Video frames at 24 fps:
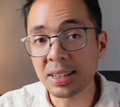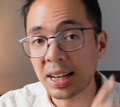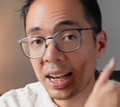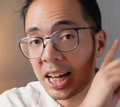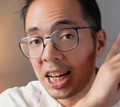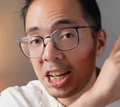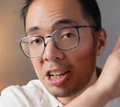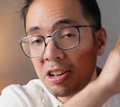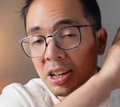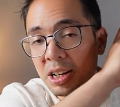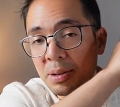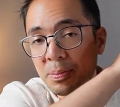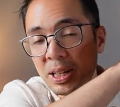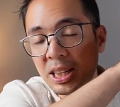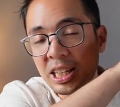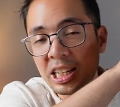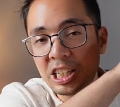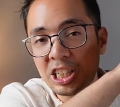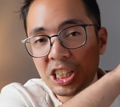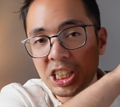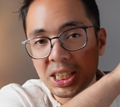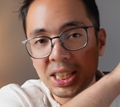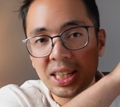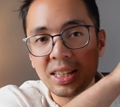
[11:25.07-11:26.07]
I highly recommend that
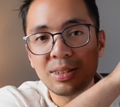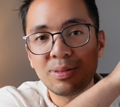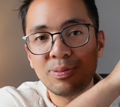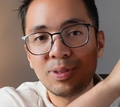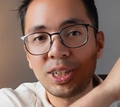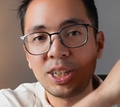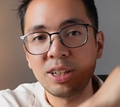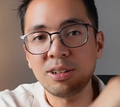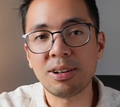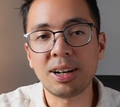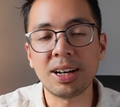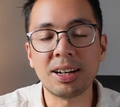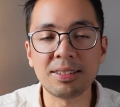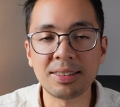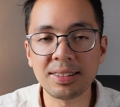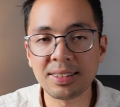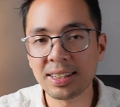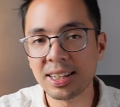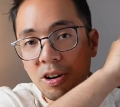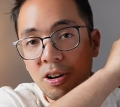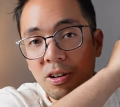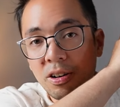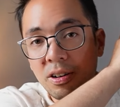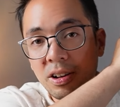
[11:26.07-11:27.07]
you check this video
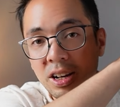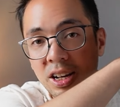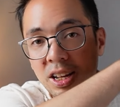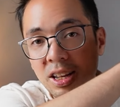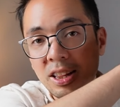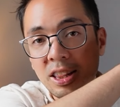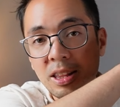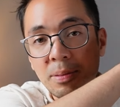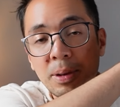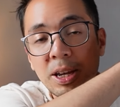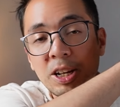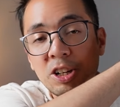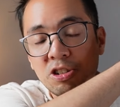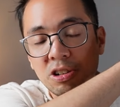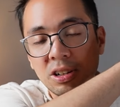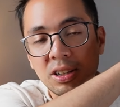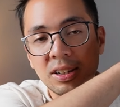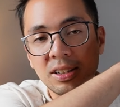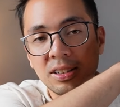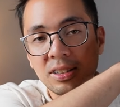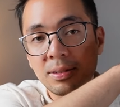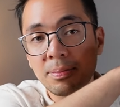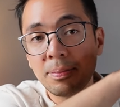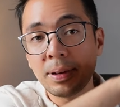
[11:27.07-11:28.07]
out on the main
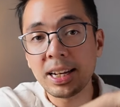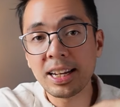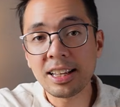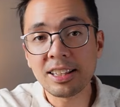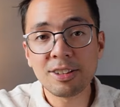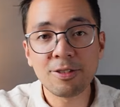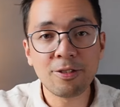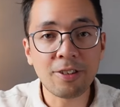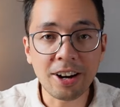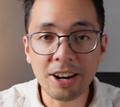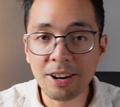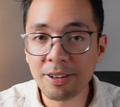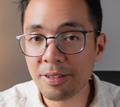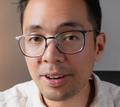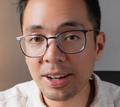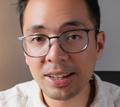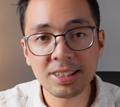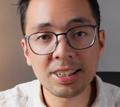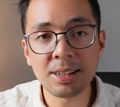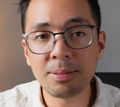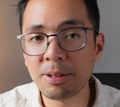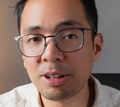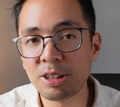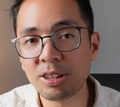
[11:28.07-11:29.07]
triggers, but it's very, very
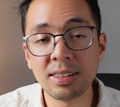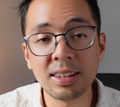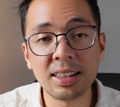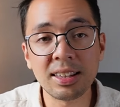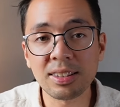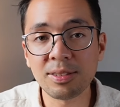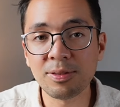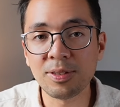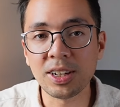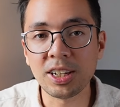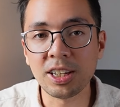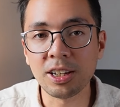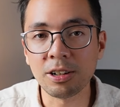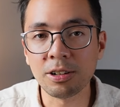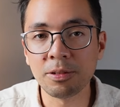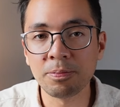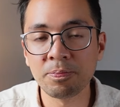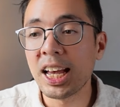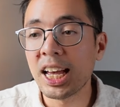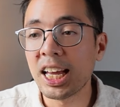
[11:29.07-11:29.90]
similar to this video.